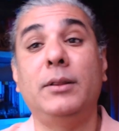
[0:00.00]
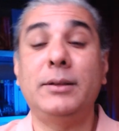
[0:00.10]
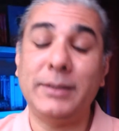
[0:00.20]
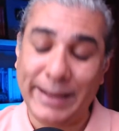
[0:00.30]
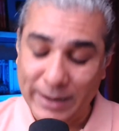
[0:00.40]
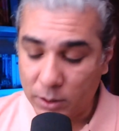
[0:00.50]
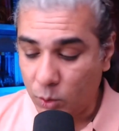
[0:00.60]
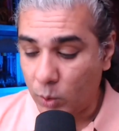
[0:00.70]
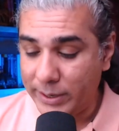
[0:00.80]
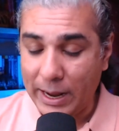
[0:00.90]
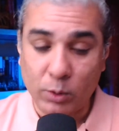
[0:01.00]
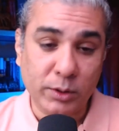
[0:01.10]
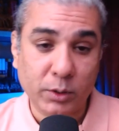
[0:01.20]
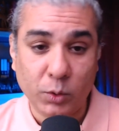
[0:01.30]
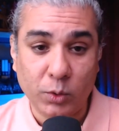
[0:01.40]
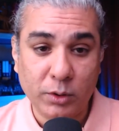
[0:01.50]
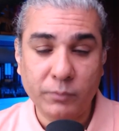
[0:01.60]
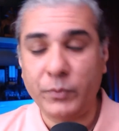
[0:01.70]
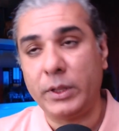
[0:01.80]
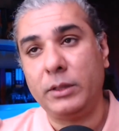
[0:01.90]
There's an inner core and outer core.
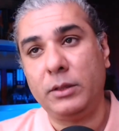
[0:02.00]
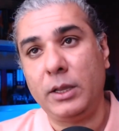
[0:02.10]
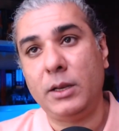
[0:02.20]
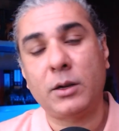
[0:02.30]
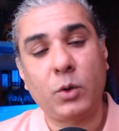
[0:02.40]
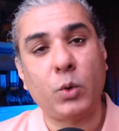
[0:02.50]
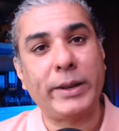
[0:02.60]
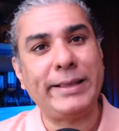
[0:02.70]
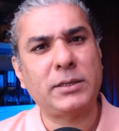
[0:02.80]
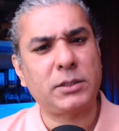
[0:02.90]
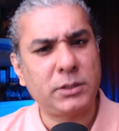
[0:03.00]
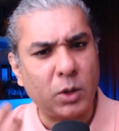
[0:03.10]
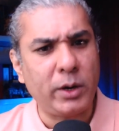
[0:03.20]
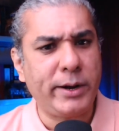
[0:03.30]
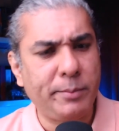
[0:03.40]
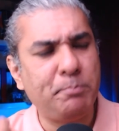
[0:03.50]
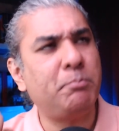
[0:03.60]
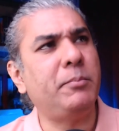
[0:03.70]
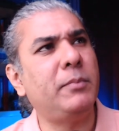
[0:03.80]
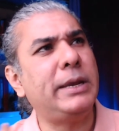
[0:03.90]
The inner core is solid
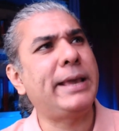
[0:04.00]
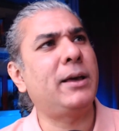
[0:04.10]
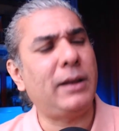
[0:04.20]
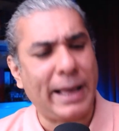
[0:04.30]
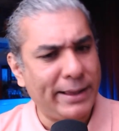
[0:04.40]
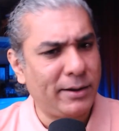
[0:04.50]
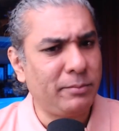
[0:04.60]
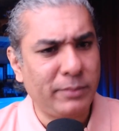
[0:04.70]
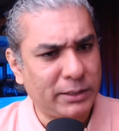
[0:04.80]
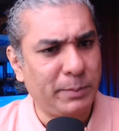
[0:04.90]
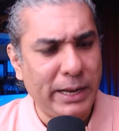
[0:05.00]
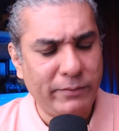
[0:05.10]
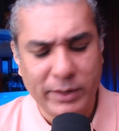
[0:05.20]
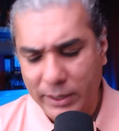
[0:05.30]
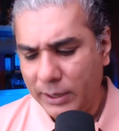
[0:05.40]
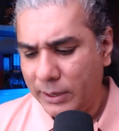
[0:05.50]
nickel iron, it's believed.